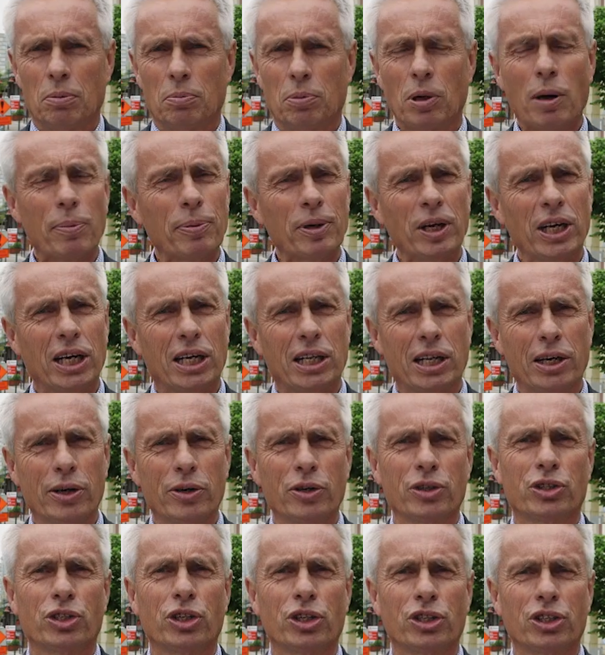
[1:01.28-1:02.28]
Property
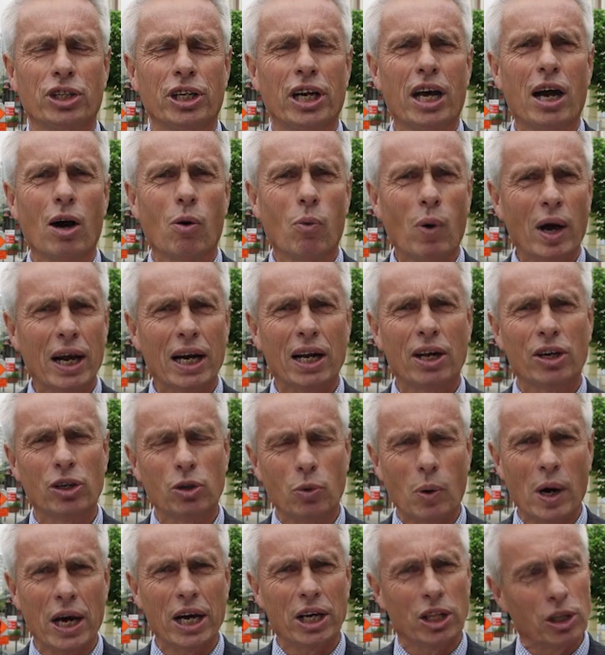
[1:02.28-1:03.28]
clearances are now well
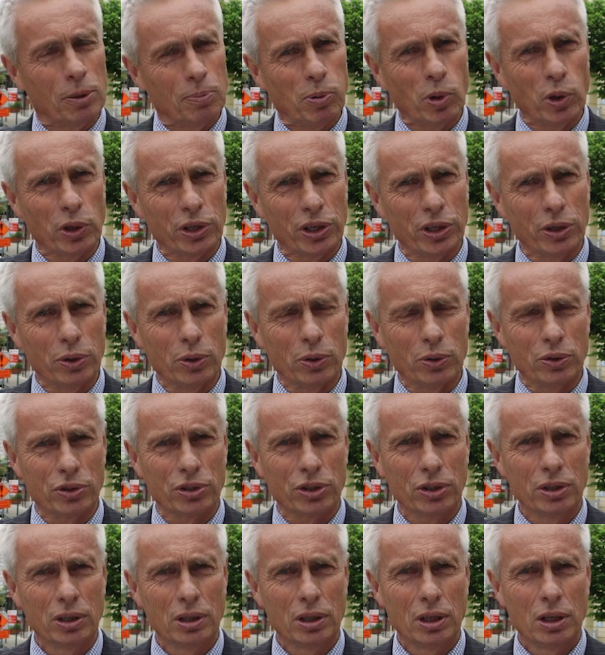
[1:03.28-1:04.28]
underway in the Port
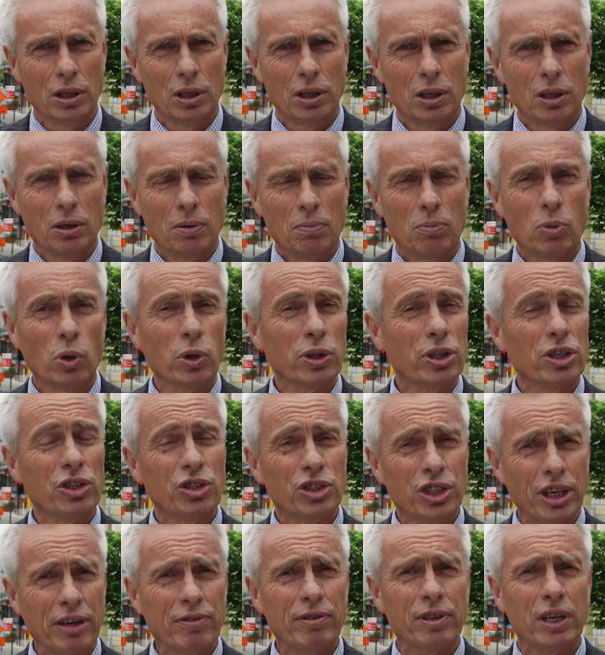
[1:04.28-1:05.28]
Hills. More than
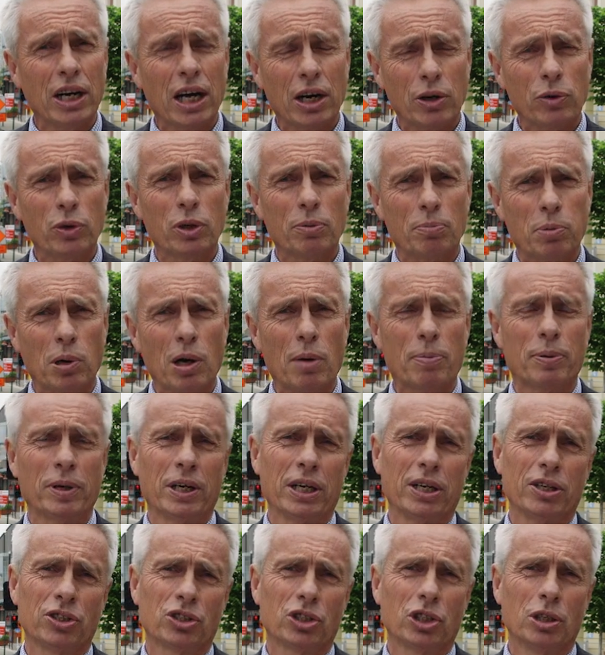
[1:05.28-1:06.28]
700
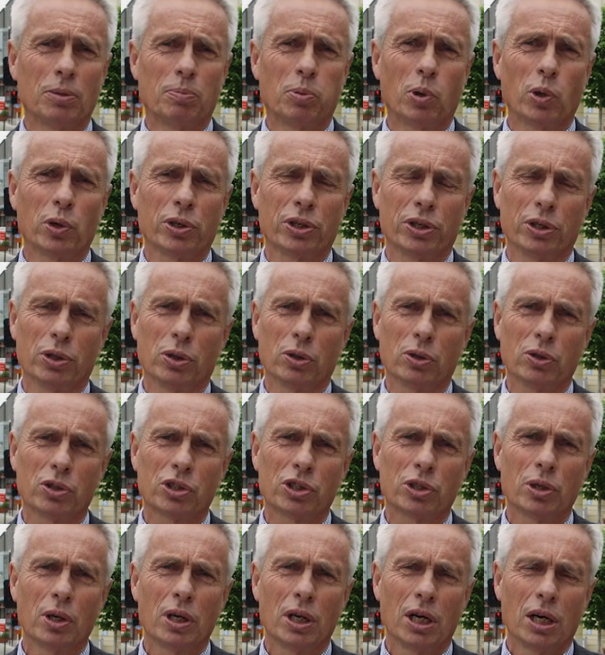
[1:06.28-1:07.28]
properties in the Port
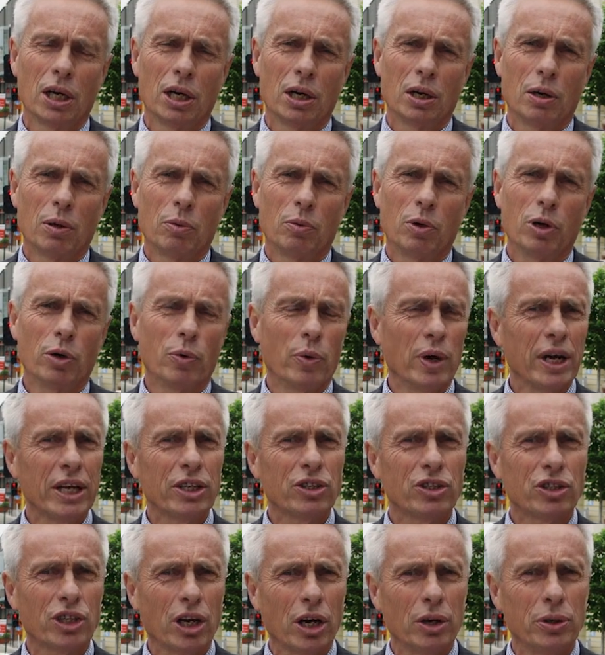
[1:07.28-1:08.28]
Hills were
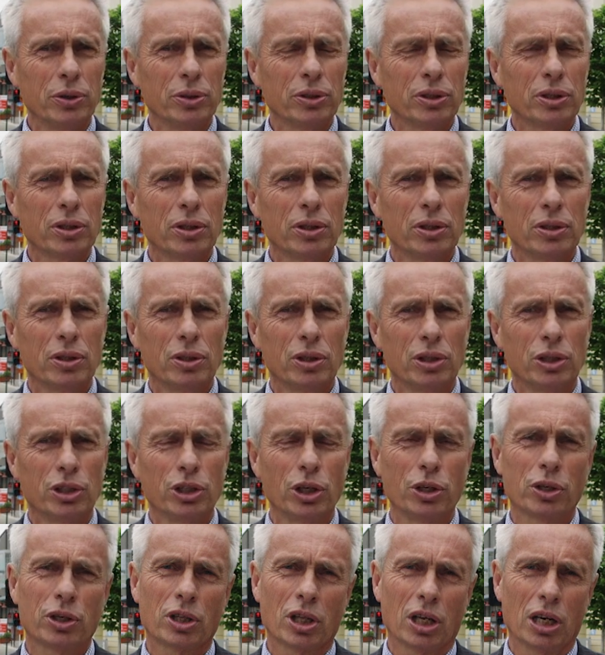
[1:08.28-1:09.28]
red zoned
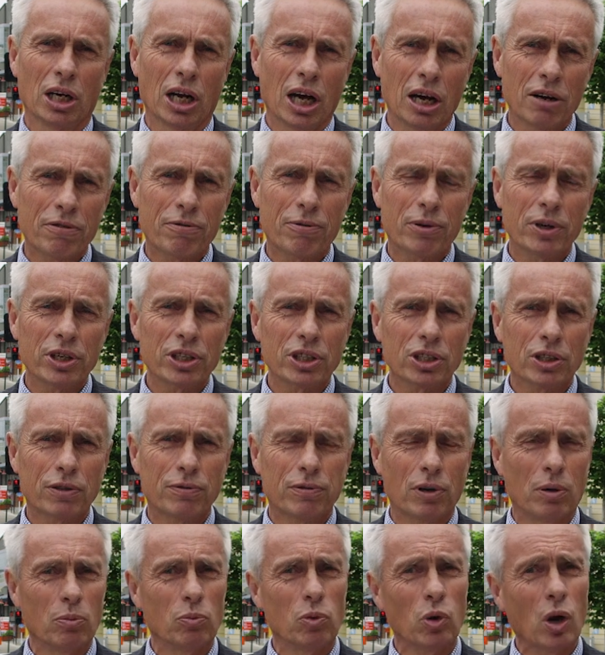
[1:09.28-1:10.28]
due to the life risk
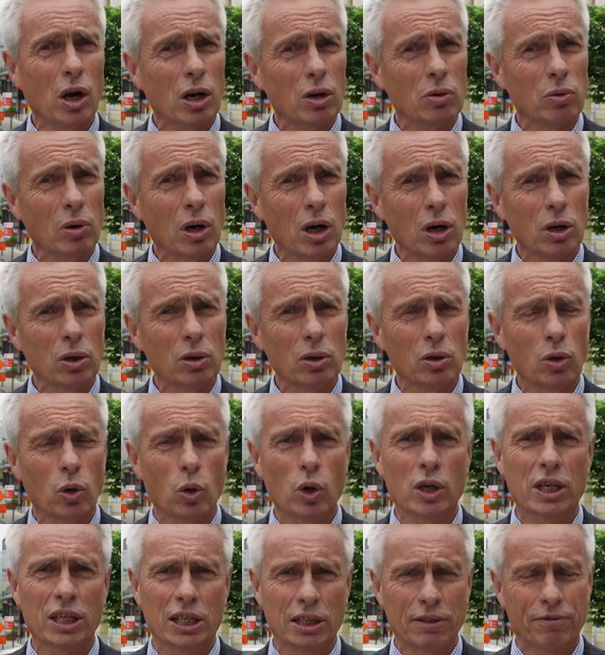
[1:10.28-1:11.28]
from rock roll
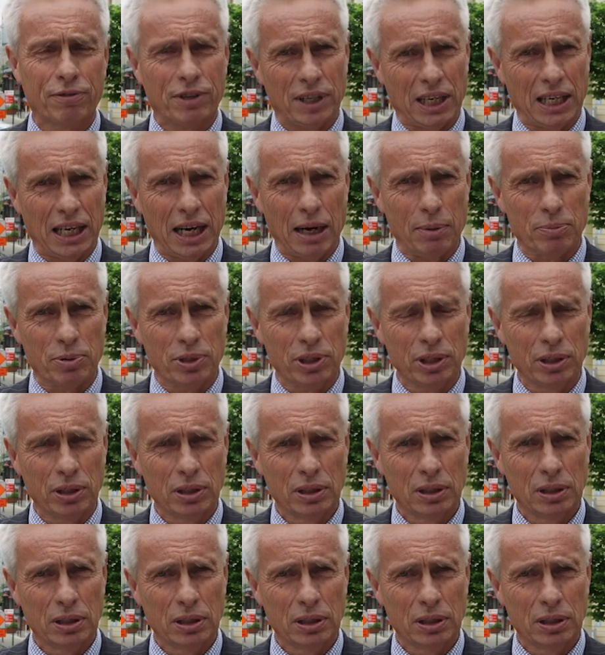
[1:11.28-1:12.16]
or cliff collapse.